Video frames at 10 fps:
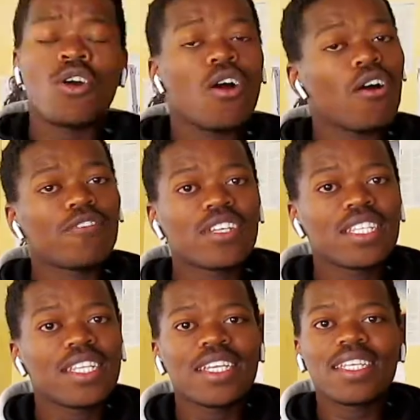
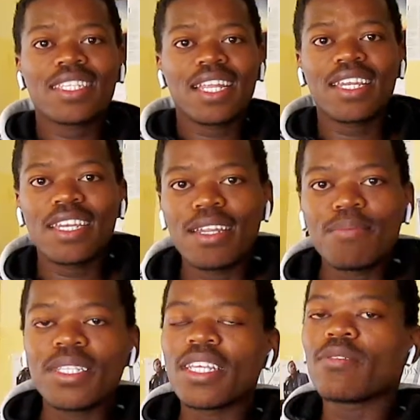Obviously, it's a
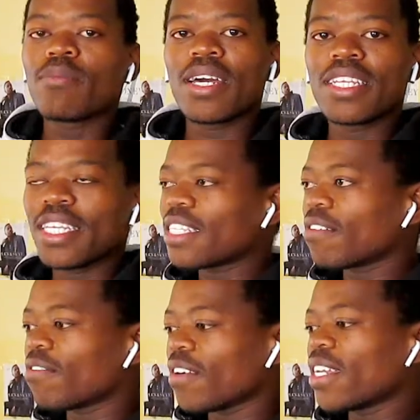limited money, it's a
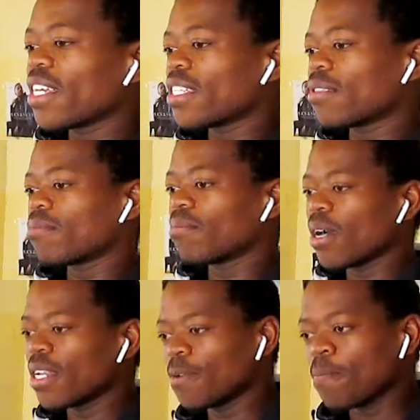finite
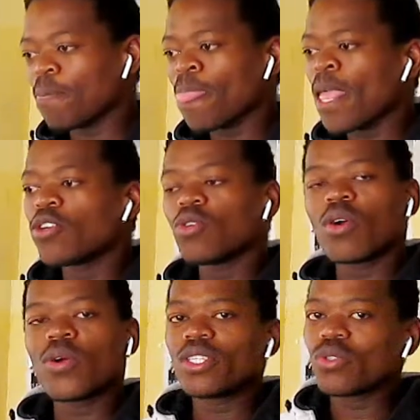money. You are
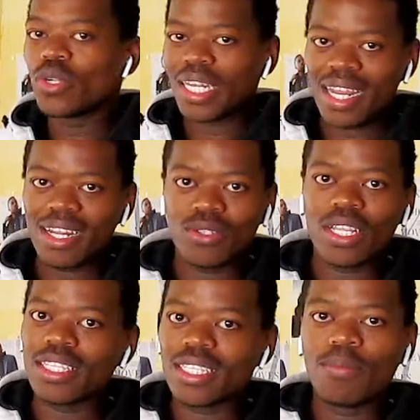going to run out
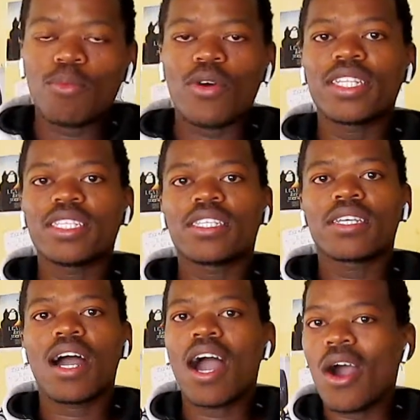at some point.
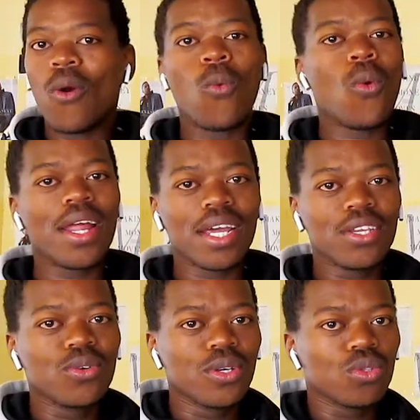What are
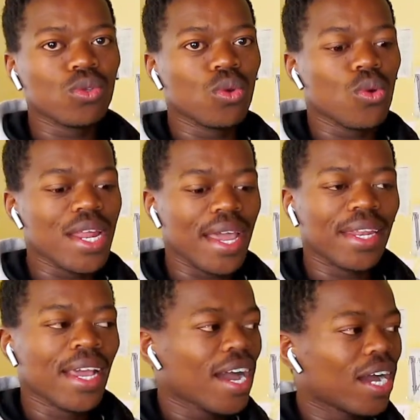you going to do then?
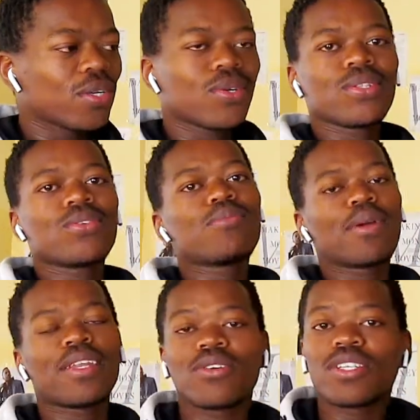Are you going to
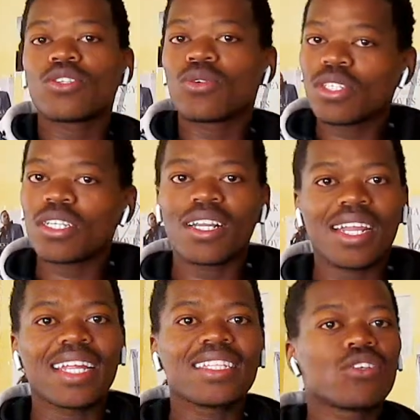depend on the social
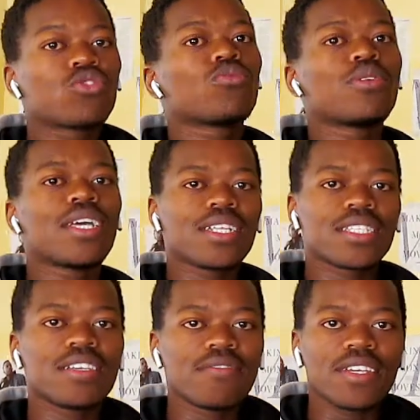grant that you'll be
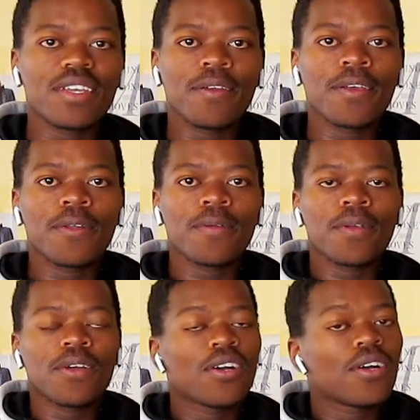receiving?
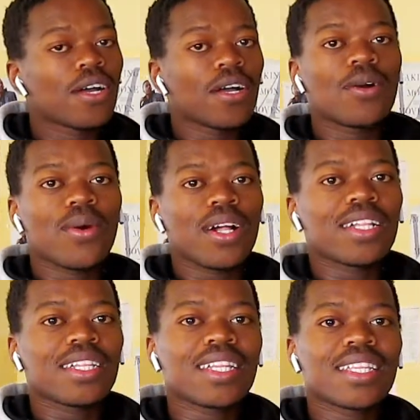
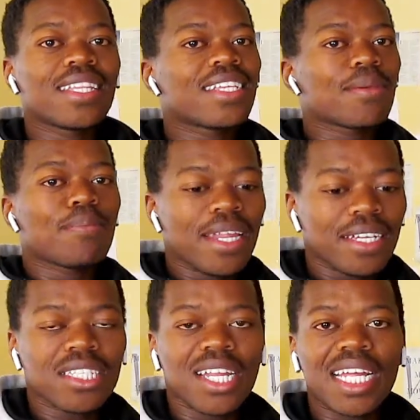Well, there's a better
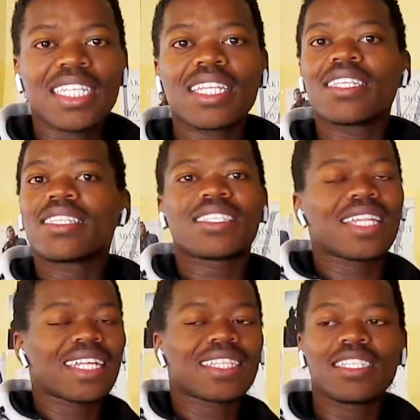strategy
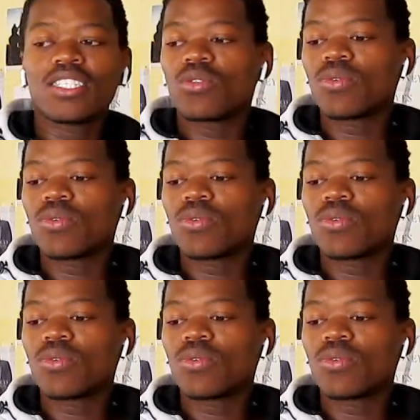to